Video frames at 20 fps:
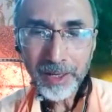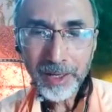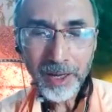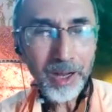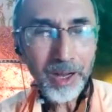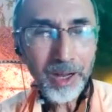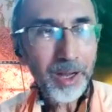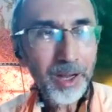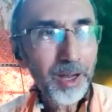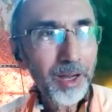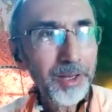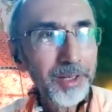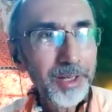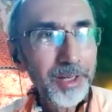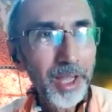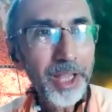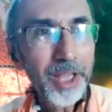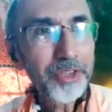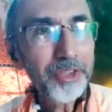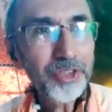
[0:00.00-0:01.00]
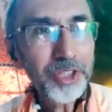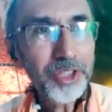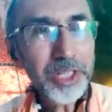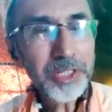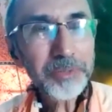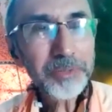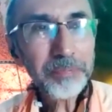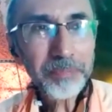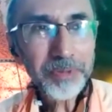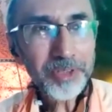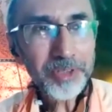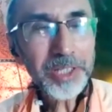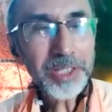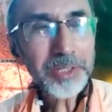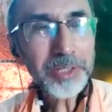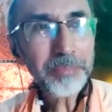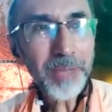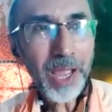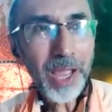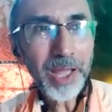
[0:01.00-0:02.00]
a
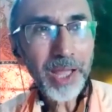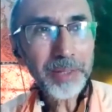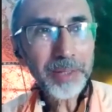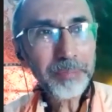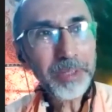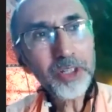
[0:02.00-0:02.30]
sick man